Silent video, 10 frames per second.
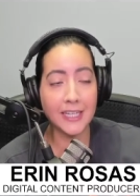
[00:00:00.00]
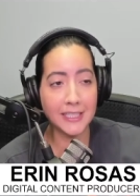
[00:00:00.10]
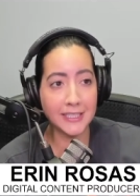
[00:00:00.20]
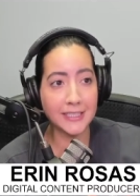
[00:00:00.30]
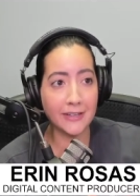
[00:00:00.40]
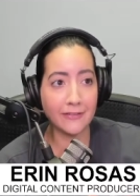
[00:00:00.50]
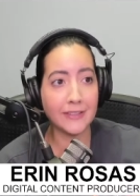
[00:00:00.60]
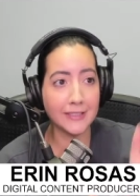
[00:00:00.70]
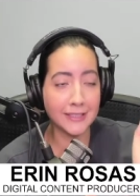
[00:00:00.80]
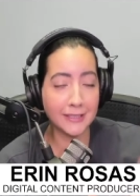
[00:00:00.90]
It just
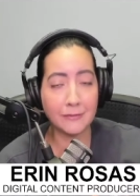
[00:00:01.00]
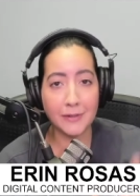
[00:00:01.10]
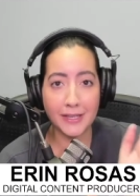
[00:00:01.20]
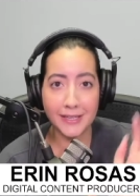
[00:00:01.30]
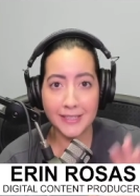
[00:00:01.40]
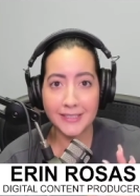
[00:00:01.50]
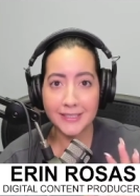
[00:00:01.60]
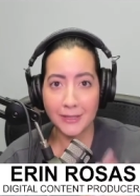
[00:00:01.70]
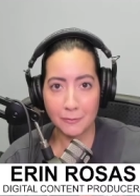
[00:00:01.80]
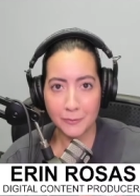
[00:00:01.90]
definitely seemed like
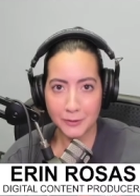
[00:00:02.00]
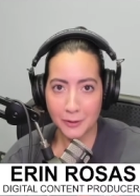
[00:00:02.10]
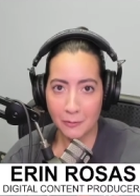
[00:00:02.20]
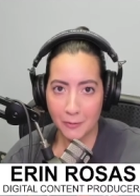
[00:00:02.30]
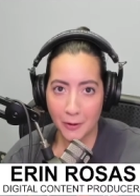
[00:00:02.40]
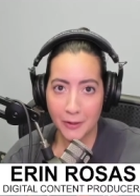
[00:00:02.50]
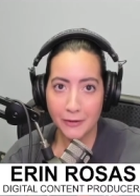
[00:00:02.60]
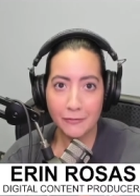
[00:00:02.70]
something was going on.